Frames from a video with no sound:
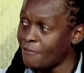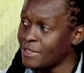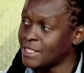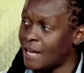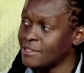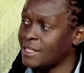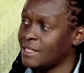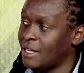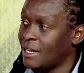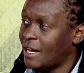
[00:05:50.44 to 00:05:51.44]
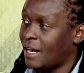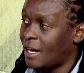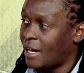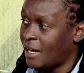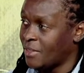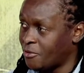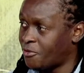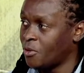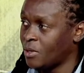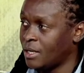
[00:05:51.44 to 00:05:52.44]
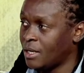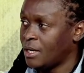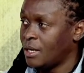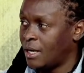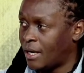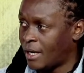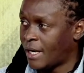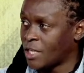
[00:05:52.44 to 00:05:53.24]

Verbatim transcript: I haven't answered uh, the full uh,